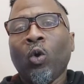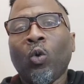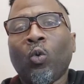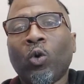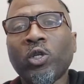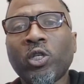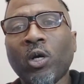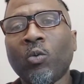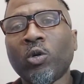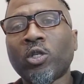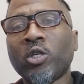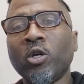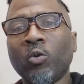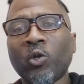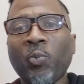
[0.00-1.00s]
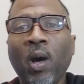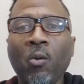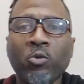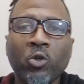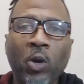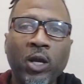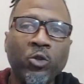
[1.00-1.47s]
What's up? What's good? What's poppin'?
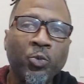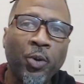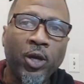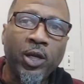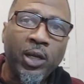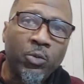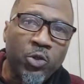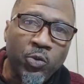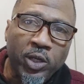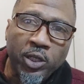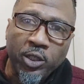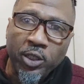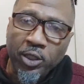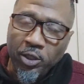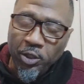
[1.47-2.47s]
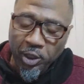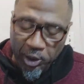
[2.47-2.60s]
What's crackin'? What's percolating? What's really good in the hood?